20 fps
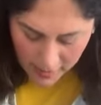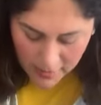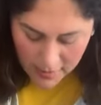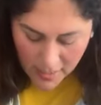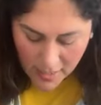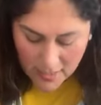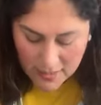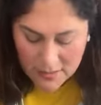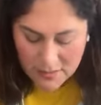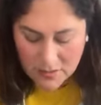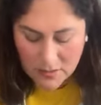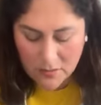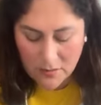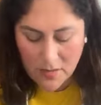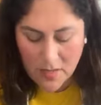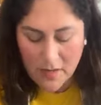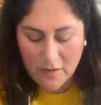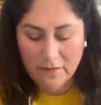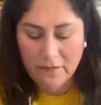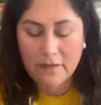and I
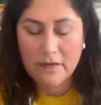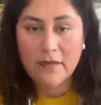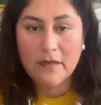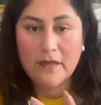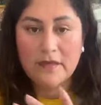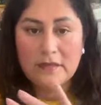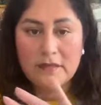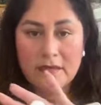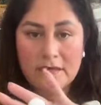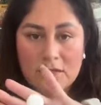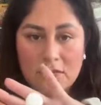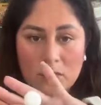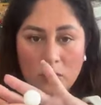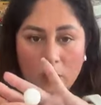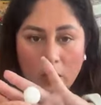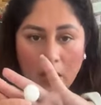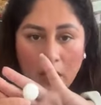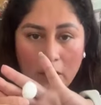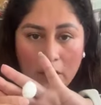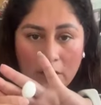still have this
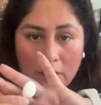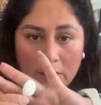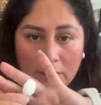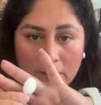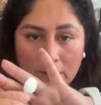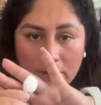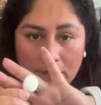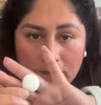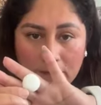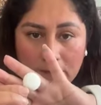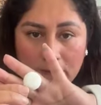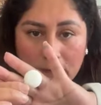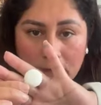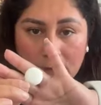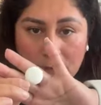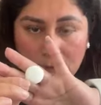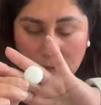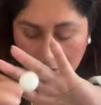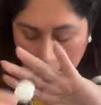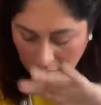as well.
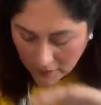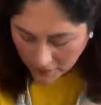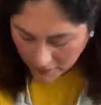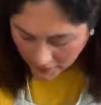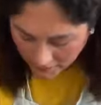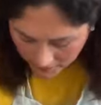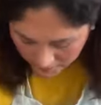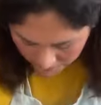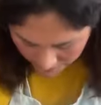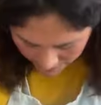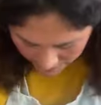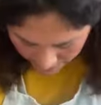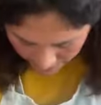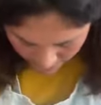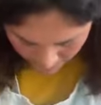Okay.